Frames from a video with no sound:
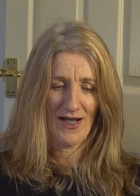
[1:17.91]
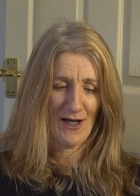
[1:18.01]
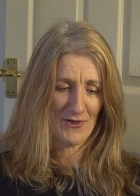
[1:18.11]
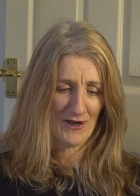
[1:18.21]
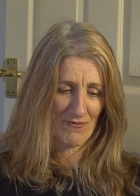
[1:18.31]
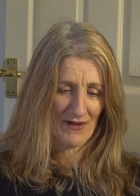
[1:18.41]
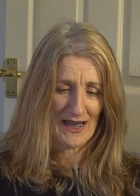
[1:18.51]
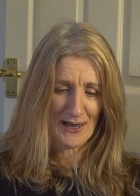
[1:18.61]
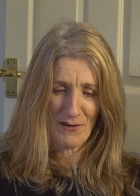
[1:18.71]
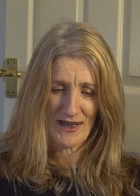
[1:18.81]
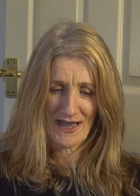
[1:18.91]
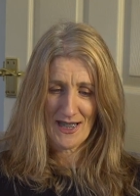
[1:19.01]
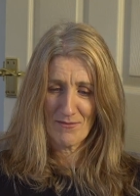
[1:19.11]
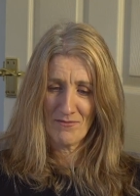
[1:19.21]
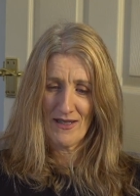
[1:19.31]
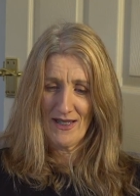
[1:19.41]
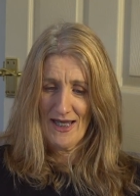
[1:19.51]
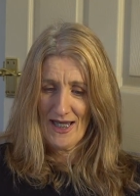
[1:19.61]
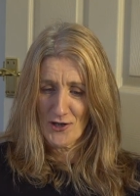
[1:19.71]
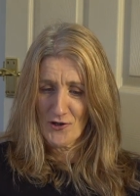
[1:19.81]
I was really quite slim
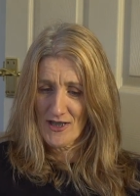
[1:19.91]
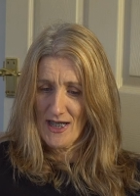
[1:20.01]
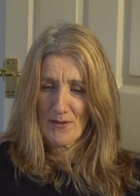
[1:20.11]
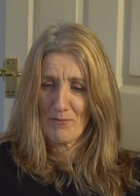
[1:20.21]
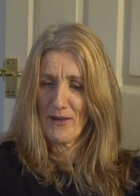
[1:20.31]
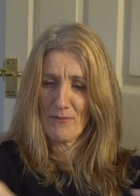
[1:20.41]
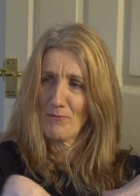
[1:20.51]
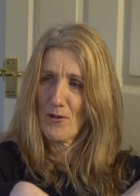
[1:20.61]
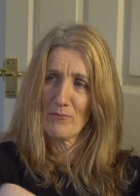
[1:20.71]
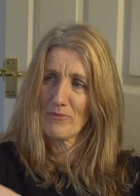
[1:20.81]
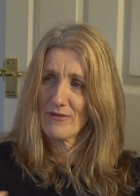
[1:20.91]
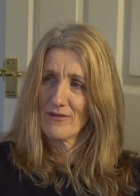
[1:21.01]
and I just had a big bump.